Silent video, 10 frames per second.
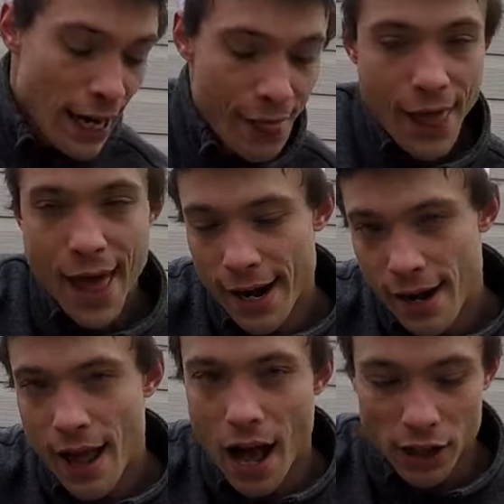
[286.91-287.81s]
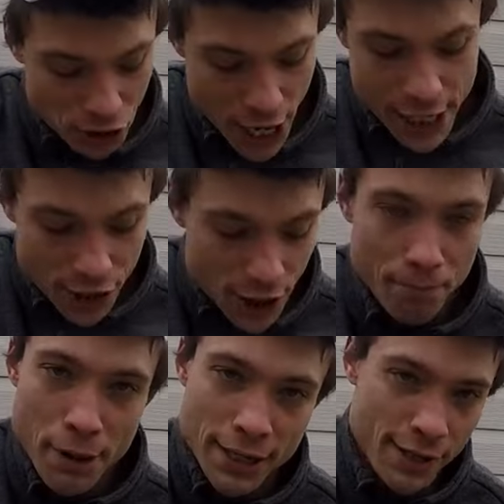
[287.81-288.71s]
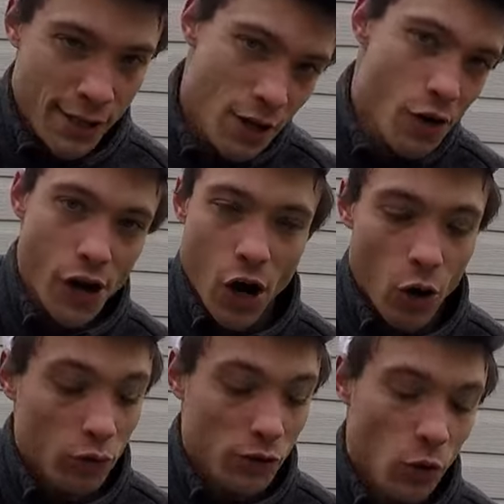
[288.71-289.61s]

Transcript: and then I'll change it up as the year goes,